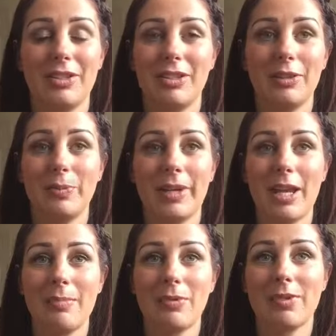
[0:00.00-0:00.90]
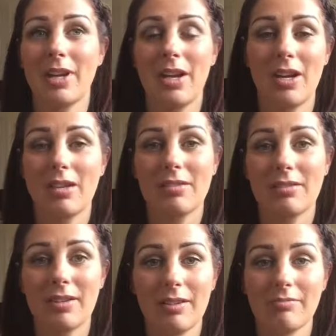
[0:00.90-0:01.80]
you'll be able to
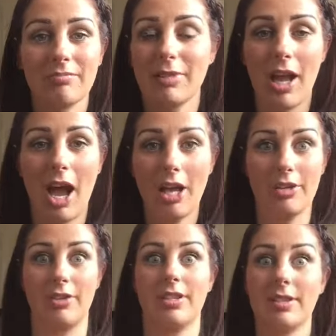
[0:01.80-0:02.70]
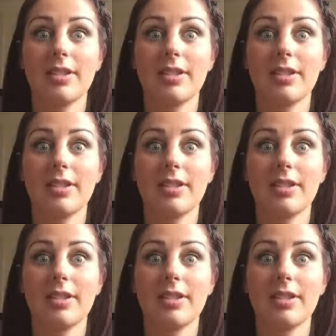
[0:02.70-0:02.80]
ask hundreds,